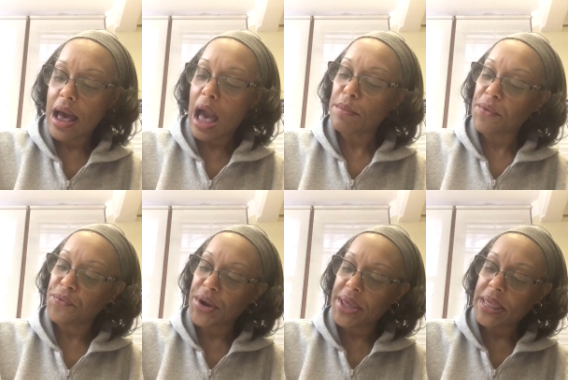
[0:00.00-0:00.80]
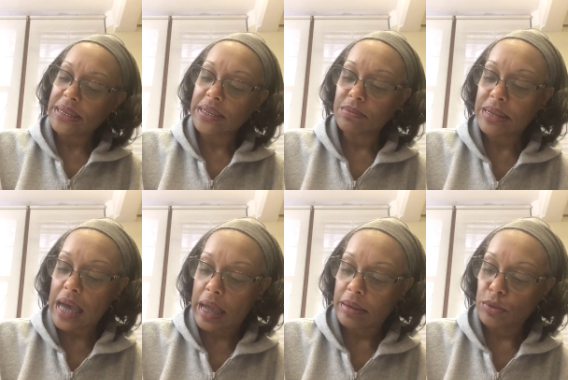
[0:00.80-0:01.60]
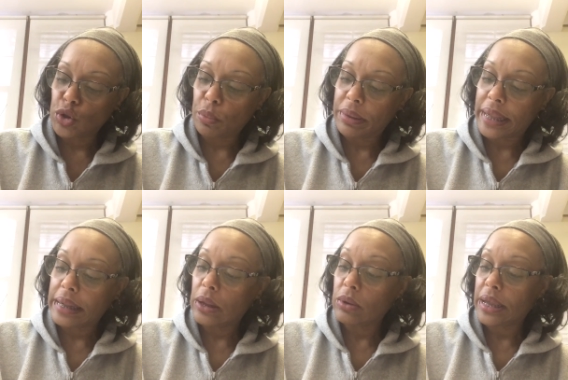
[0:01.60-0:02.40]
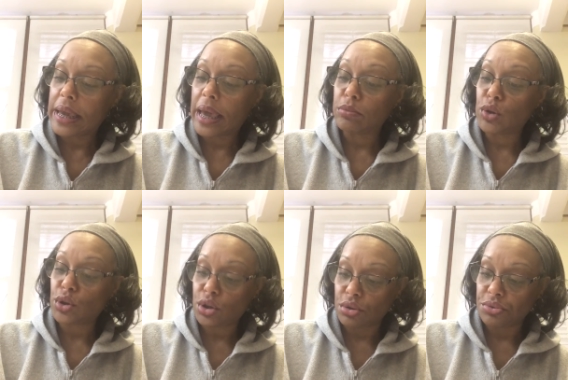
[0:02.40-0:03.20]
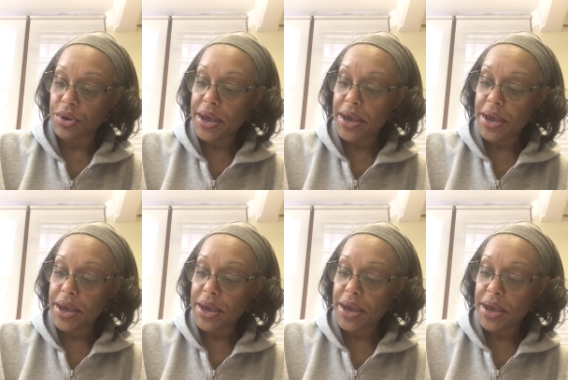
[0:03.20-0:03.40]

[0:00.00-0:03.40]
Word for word: I'm afraid that sometimes you'll play lonely games too.